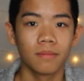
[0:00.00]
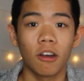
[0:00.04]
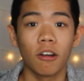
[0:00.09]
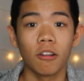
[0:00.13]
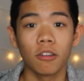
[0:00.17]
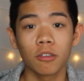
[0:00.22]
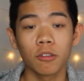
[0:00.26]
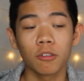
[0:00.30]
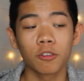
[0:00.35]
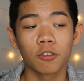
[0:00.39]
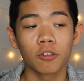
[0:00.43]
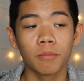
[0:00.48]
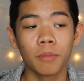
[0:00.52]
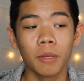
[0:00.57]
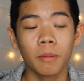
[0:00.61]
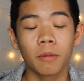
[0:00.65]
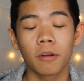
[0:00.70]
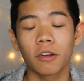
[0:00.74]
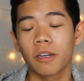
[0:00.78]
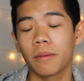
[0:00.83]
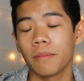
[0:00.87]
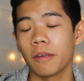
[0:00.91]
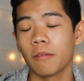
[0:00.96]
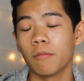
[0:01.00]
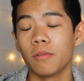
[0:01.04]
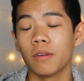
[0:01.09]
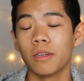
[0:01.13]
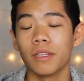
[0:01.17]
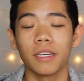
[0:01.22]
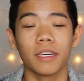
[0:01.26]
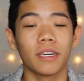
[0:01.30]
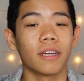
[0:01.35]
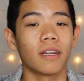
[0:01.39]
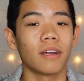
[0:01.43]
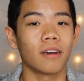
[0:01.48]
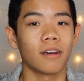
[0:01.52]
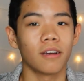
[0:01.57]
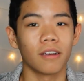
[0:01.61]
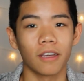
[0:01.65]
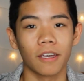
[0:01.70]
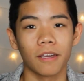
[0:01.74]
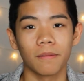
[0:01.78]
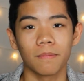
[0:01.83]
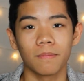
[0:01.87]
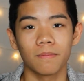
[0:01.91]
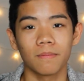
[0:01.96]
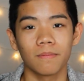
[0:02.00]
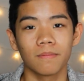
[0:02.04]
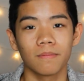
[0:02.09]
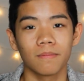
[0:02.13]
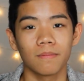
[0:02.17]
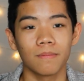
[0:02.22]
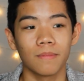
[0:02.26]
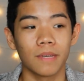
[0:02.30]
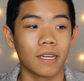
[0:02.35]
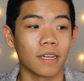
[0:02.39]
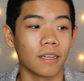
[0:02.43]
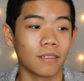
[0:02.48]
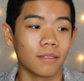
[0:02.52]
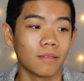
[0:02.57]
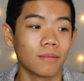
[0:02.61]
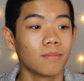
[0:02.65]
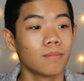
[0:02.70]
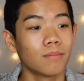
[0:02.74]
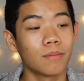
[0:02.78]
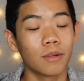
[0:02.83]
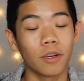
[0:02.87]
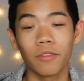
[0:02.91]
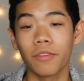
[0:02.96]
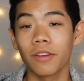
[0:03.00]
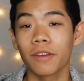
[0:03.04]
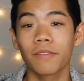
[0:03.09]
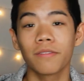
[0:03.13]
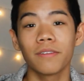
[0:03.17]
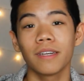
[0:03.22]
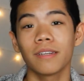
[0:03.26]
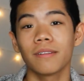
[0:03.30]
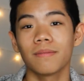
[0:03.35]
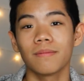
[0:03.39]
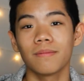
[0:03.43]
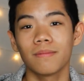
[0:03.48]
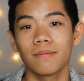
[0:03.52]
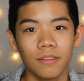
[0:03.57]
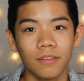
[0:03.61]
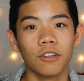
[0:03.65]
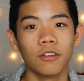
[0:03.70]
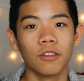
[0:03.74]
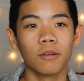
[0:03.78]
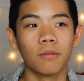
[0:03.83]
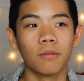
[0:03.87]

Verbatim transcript: Also, short people are gonna be really good at hugging because perfect fit. You know the